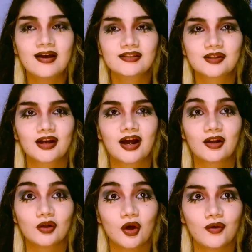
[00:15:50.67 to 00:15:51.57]
It's going
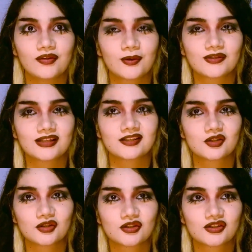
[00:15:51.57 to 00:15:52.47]
hello, and there was like
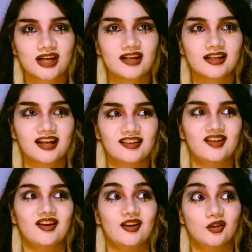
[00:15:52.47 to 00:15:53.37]
static, and
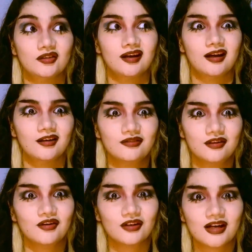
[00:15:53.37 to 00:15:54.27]
then I could kind of
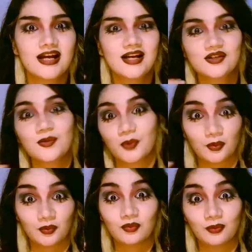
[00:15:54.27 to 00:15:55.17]
hear
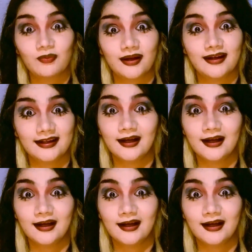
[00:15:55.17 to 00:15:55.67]
someone replying